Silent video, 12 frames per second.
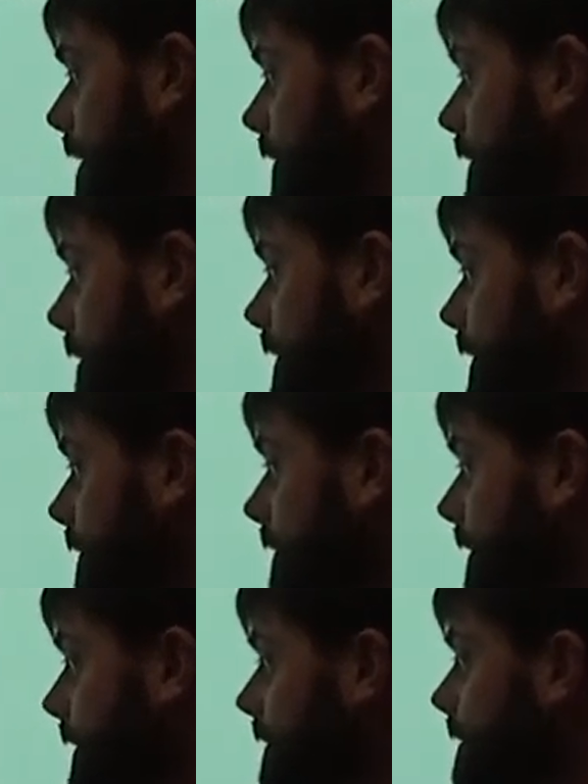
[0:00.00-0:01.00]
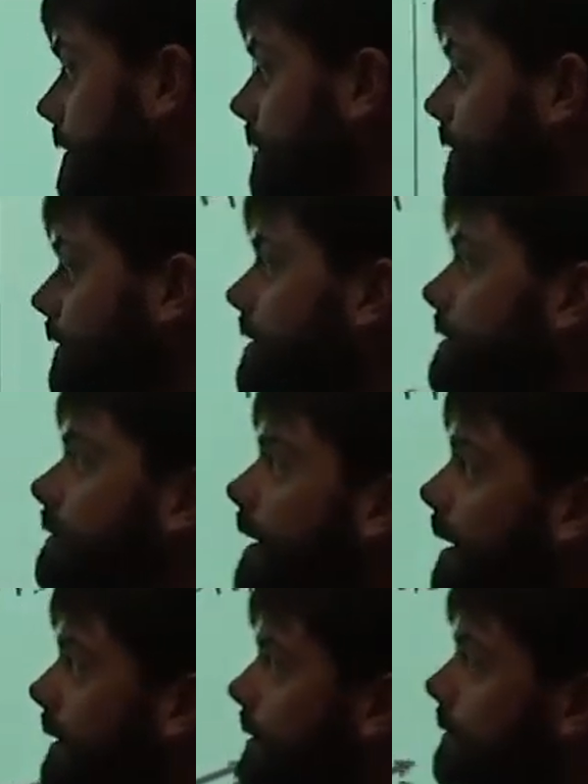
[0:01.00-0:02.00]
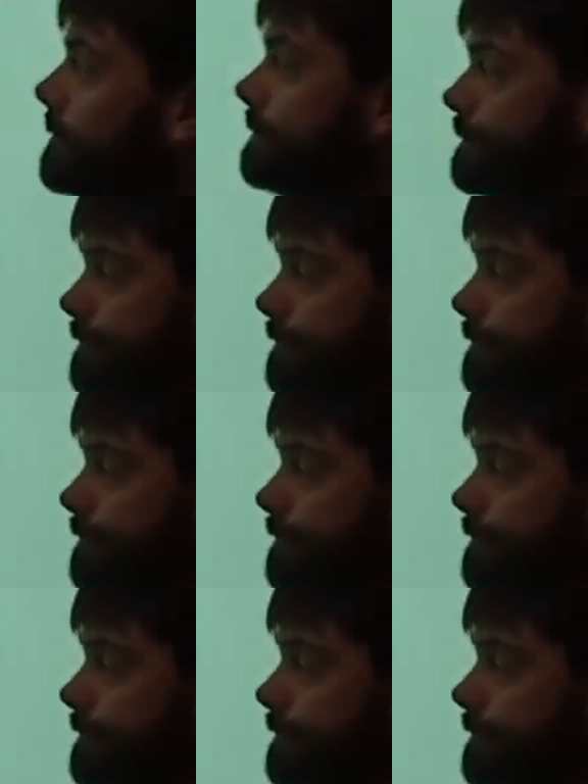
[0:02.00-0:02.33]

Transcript: 30 degrees for this value.